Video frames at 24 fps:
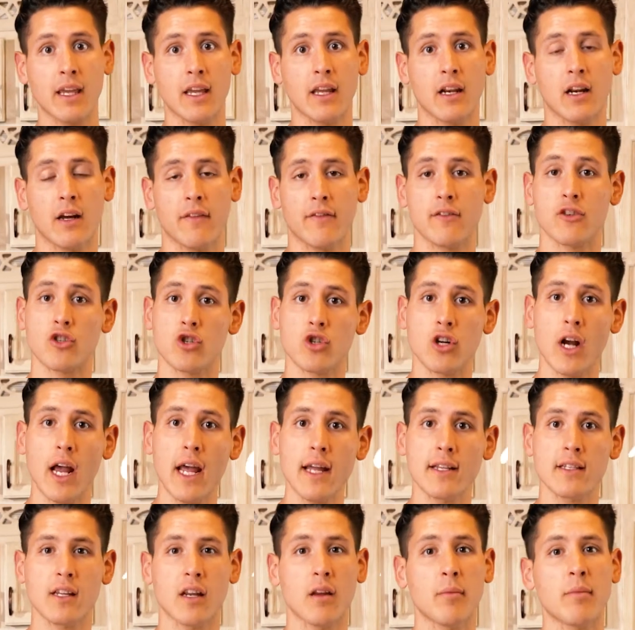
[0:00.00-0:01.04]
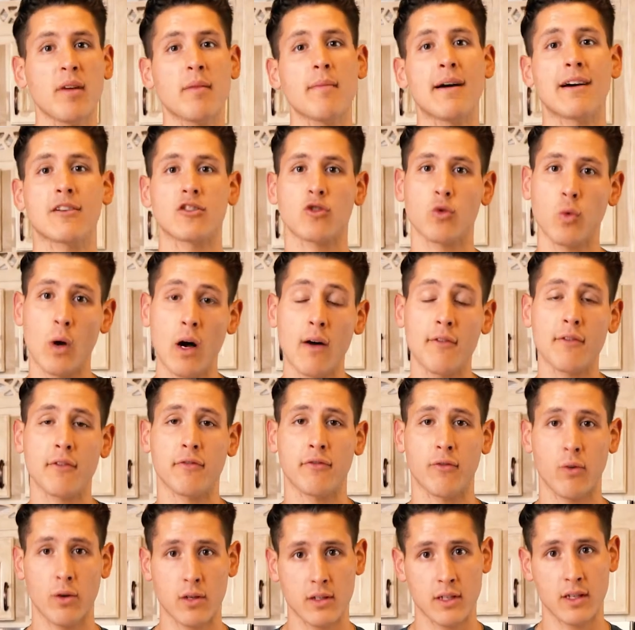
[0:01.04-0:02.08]
it on the tray, it's gonna be about 12 to
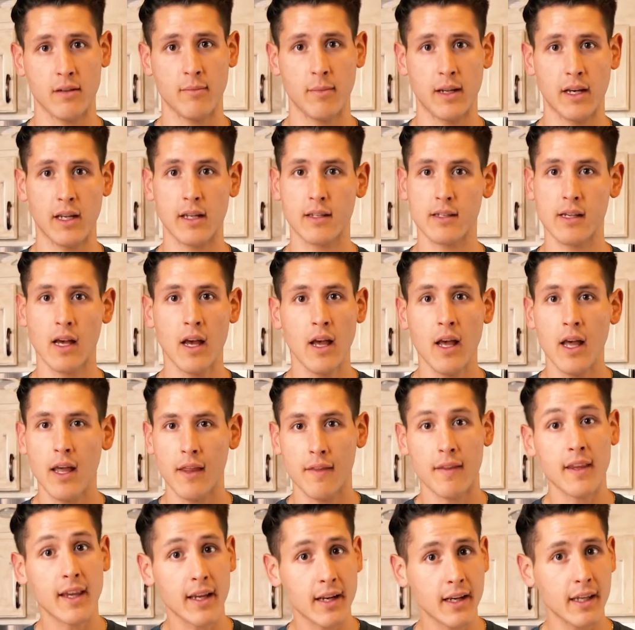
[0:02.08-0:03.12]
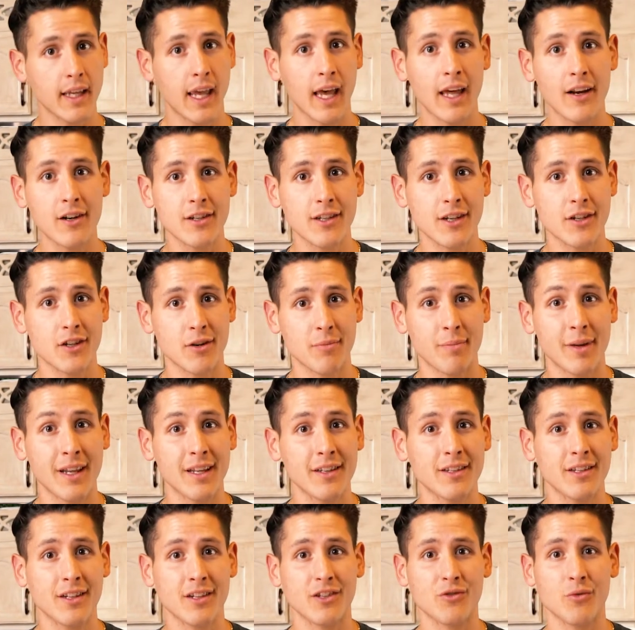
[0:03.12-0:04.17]
14 minutes. The indicators that your
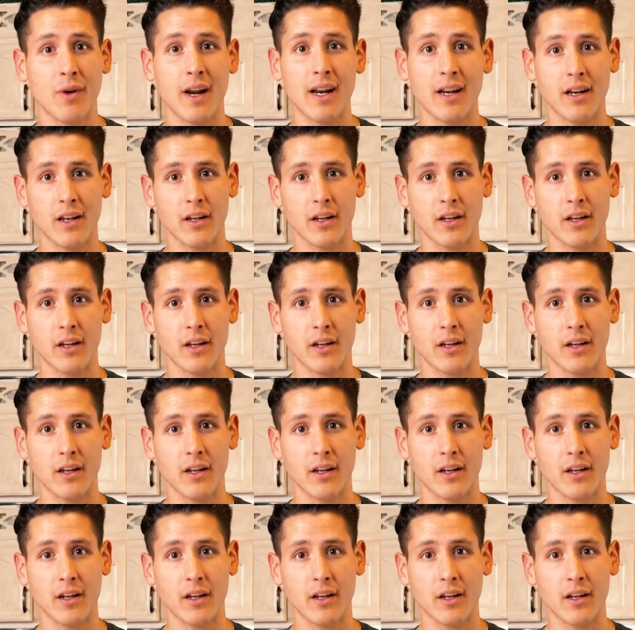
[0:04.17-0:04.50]
pizza is ready to